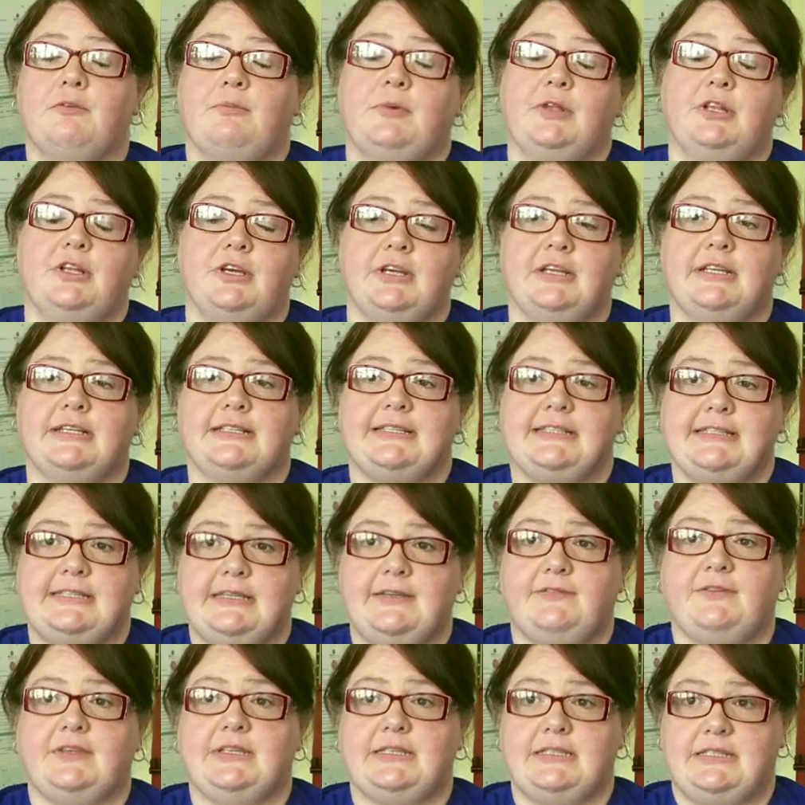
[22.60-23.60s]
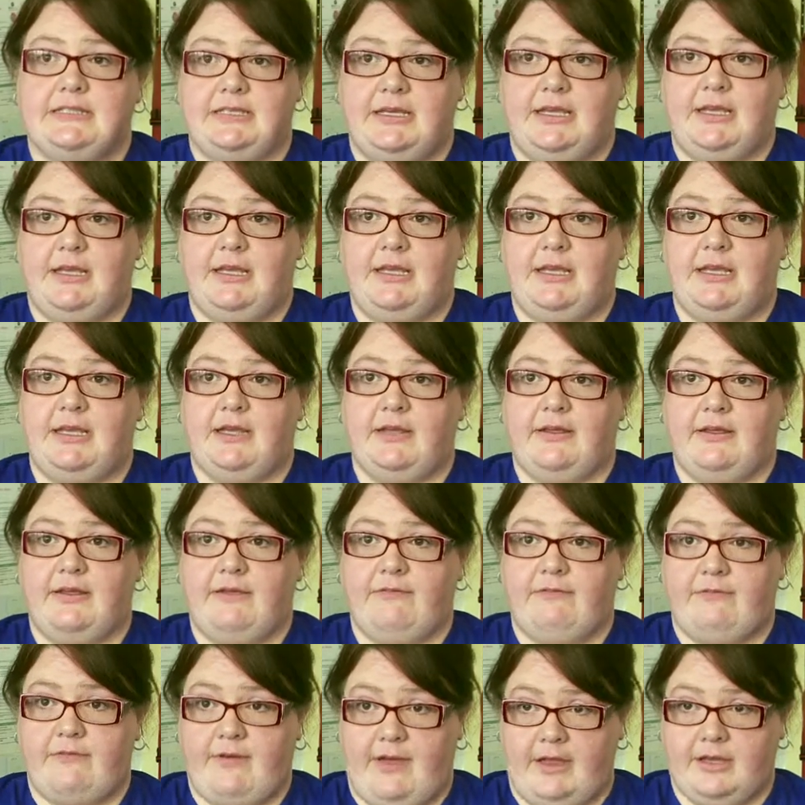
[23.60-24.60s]
been looking at CVC
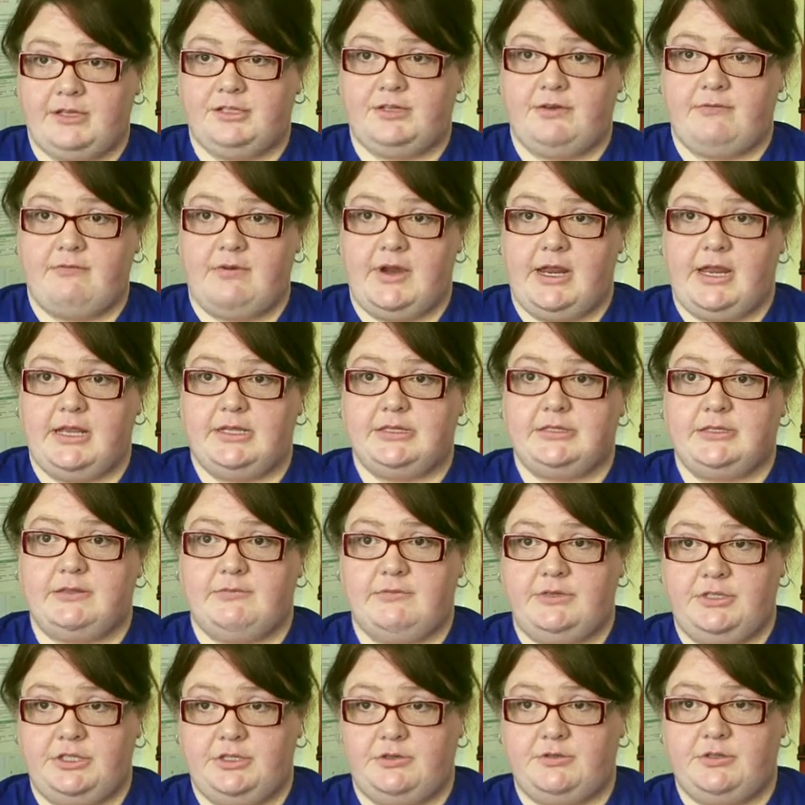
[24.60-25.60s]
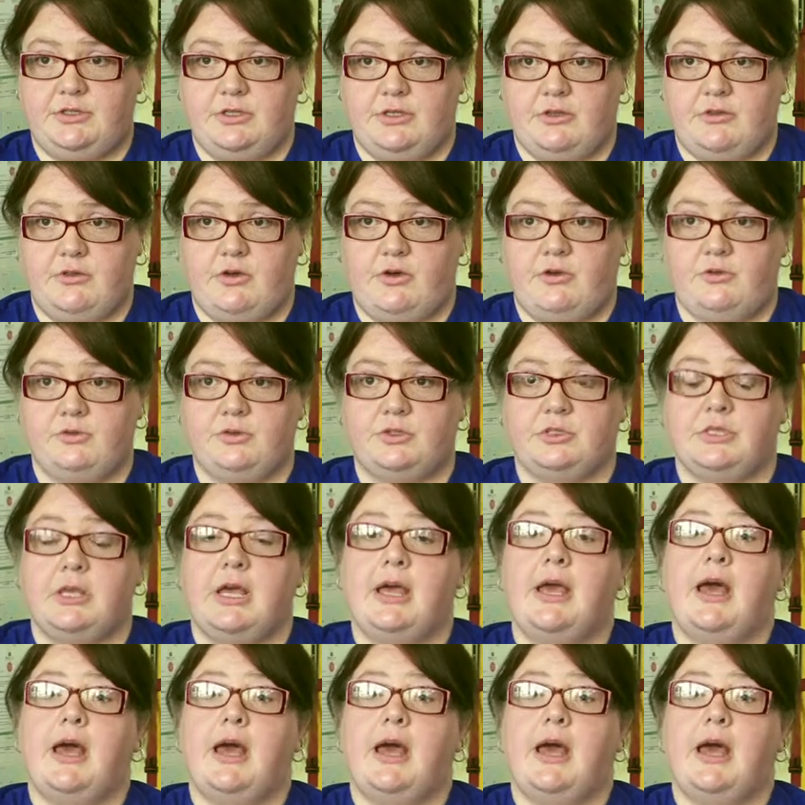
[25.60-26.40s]
infection rates and reducing those.